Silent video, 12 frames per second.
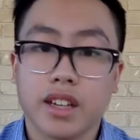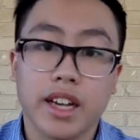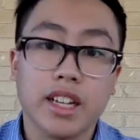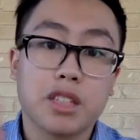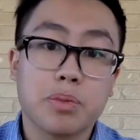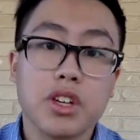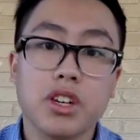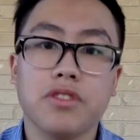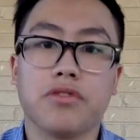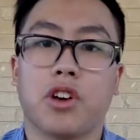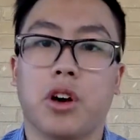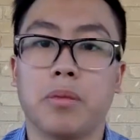In its pure
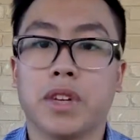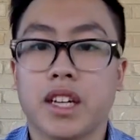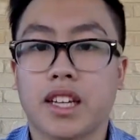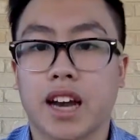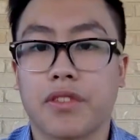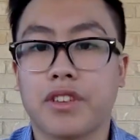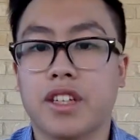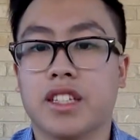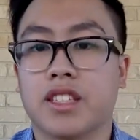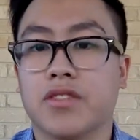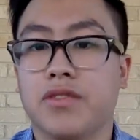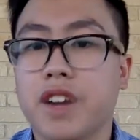form, caffeine
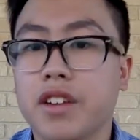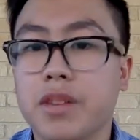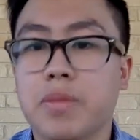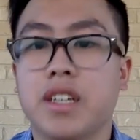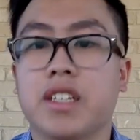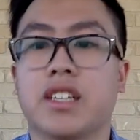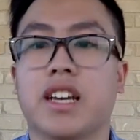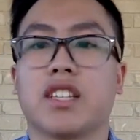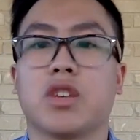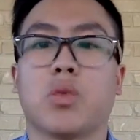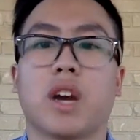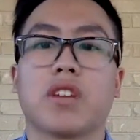is a very
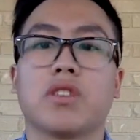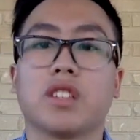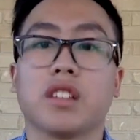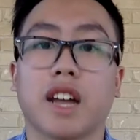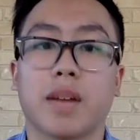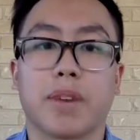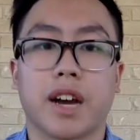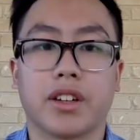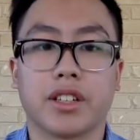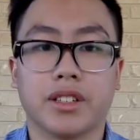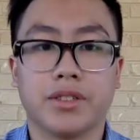bitter-tasting white crystalline powder.